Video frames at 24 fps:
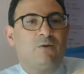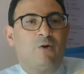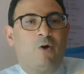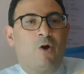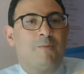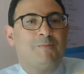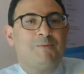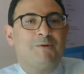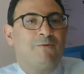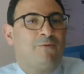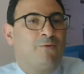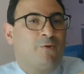
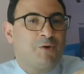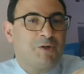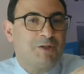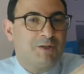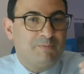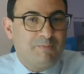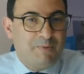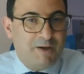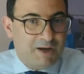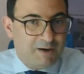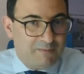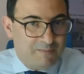opt for
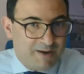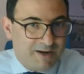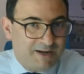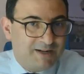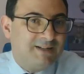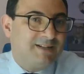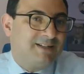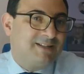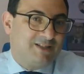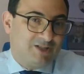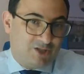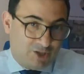
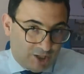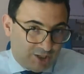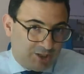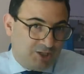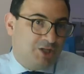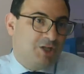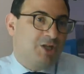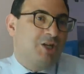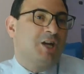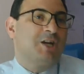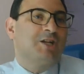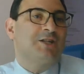Spearman just
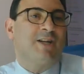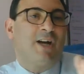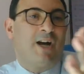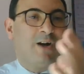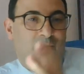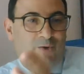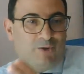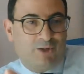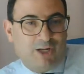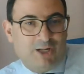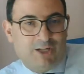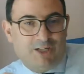in case
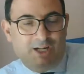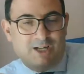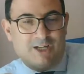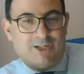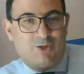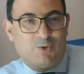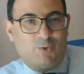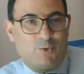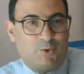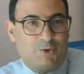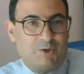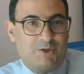our data
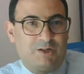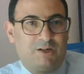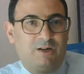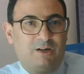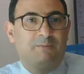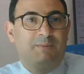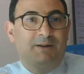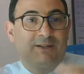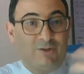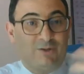is ordinal, but